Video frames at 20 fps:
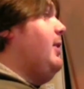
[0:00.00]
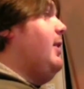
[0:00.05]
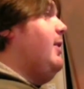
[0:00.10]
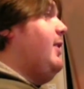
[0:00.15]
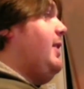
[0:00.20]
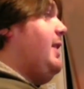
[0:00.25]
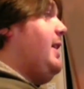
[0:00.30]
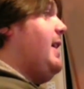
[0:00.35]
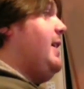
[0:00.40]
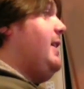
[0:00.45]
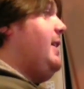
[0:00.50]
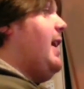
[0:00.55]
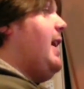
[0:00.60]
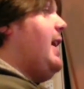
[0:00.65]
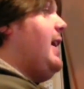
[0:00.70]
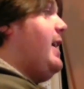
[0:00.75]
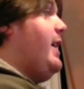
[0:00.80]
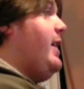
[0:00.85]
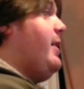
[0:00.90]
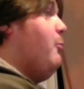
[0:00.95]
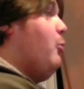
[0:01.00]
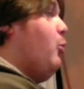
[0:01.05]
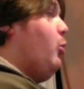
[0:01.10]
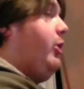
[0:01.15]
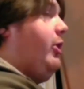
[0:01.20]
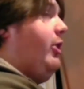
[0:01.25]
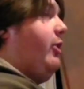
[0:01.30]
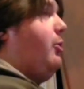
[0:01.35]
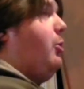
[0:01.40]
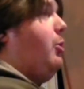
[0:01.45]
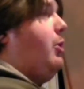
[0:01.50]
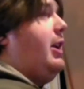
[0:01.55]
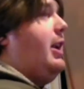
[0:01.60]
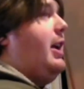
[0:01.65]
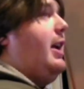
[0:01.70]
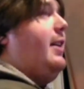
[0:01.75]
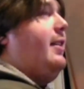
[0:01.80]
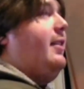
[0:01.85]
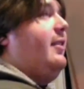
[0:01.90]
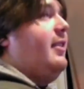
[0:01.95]
because it can't get any more
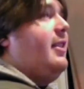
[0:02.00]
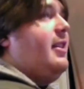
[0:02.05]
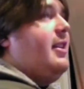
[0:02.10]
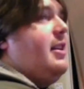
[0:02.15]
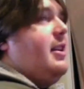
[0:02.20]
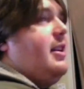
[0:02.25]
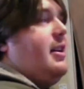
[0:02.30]
disorganized.